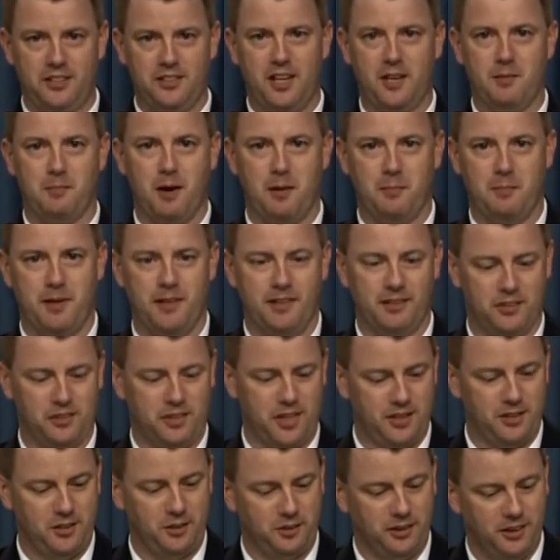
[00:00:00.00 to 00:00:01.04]
say about me and
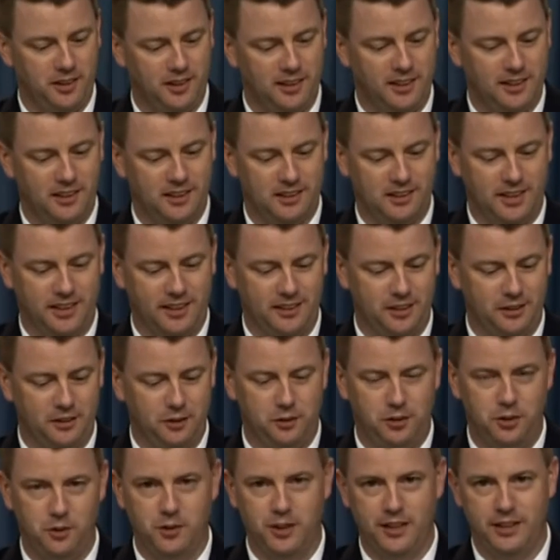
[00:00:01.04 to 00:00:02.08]
schedule, because I get to do
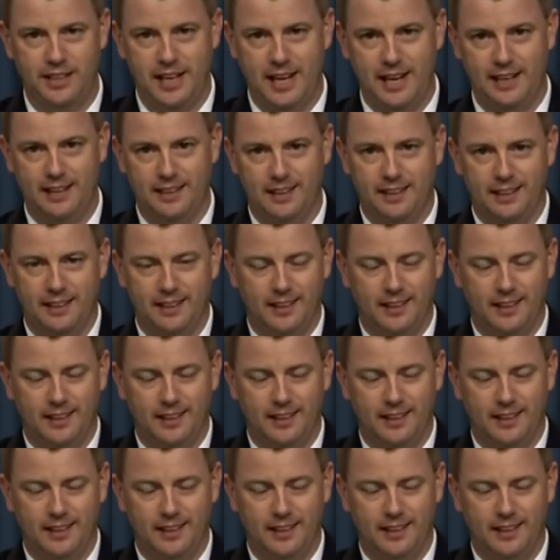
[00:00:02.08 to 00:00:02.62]
two in a day.